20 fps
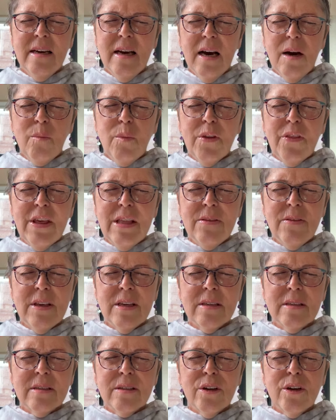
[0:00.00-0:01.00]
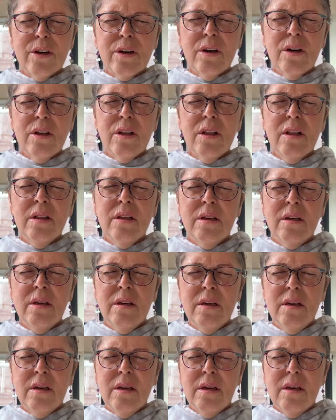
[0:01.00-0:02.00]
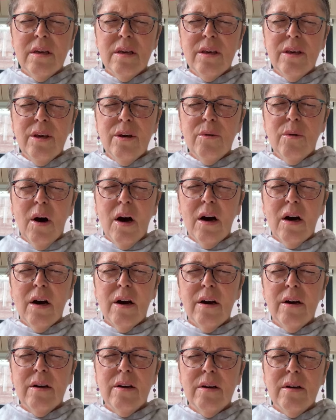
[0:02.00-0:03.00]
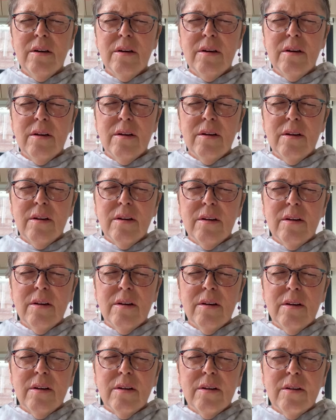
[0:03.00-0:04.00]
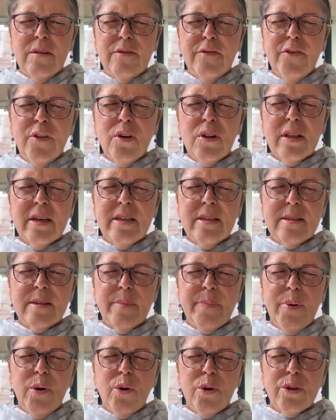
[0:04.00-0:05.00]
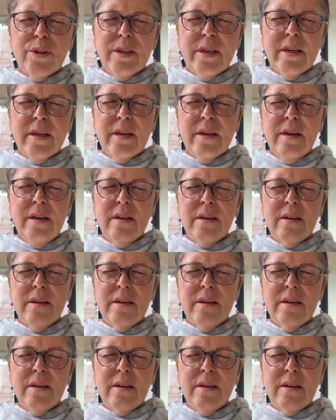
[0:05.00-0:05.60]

And within this circle, you are fully supported.